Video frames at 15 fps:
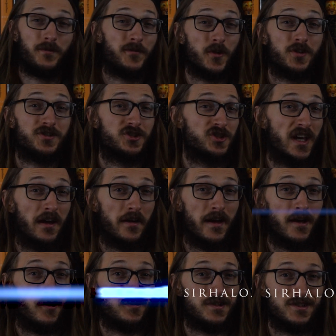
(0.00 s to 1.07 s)
first, shout
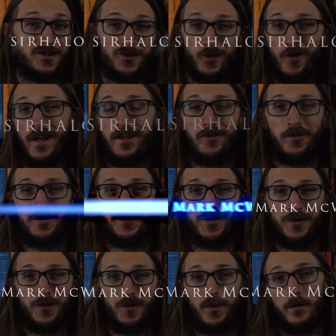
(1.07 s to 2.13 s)
out Sir Halo
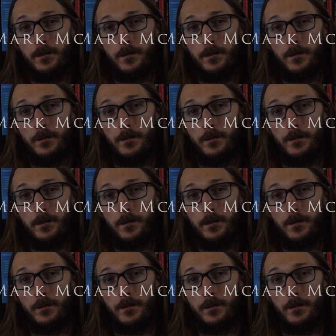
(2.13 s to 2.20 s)
2,